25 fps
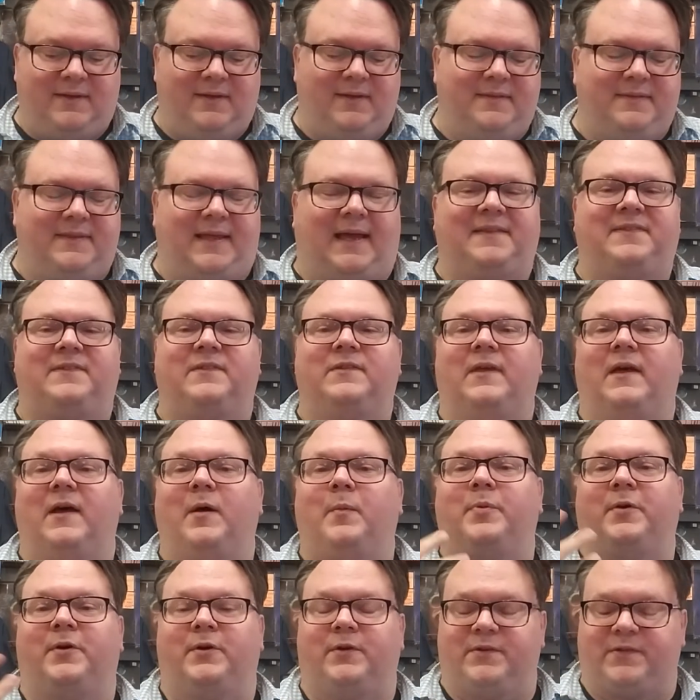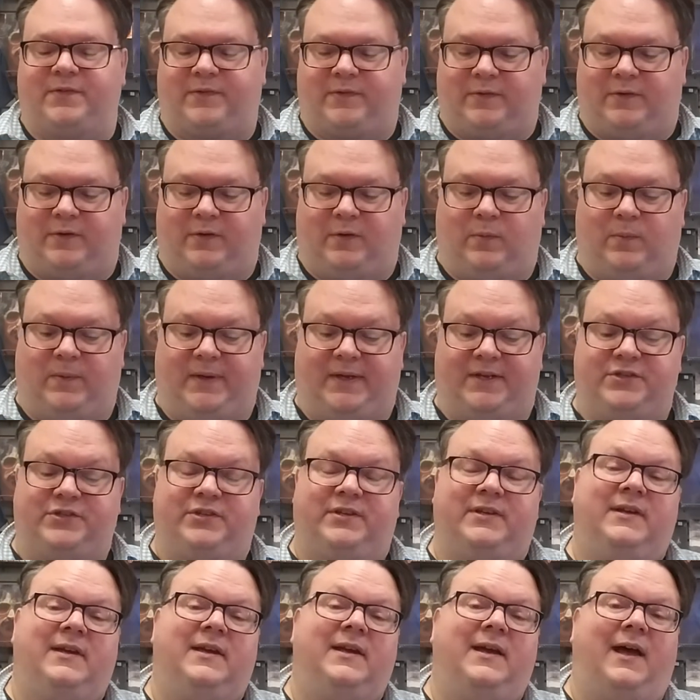that's a personal wish.
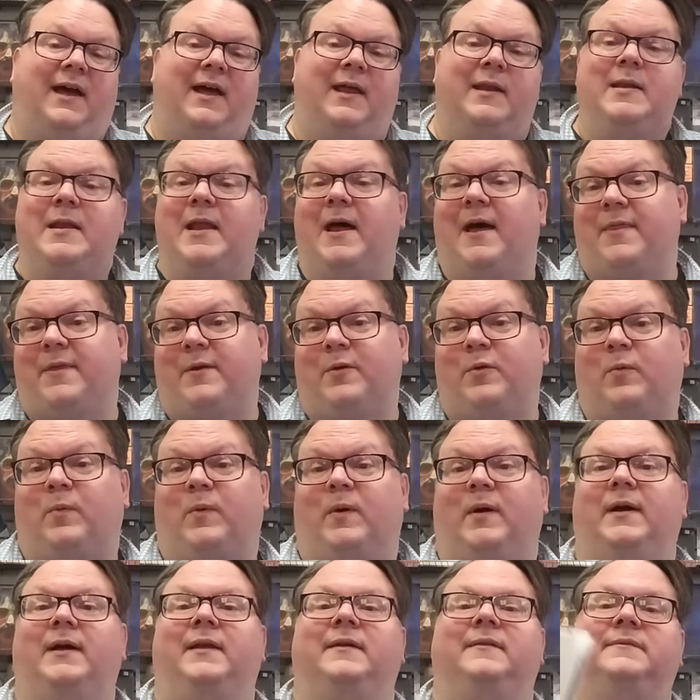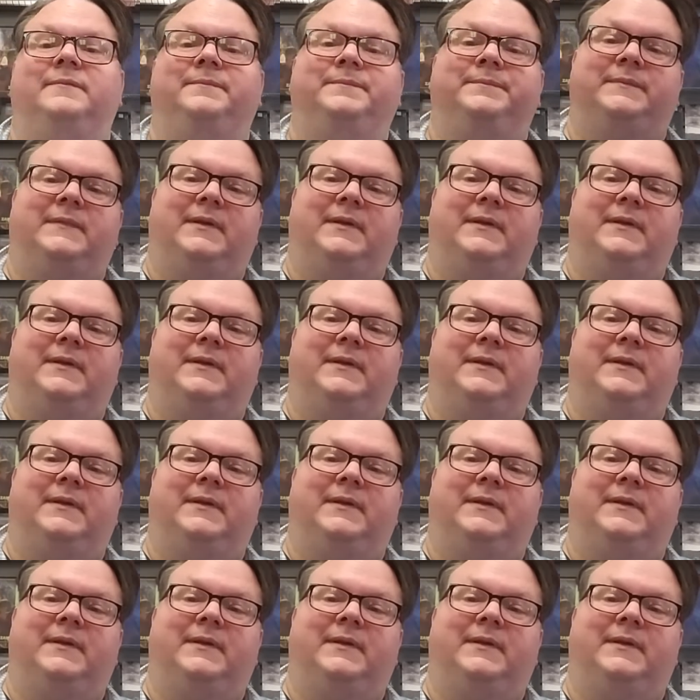Another one,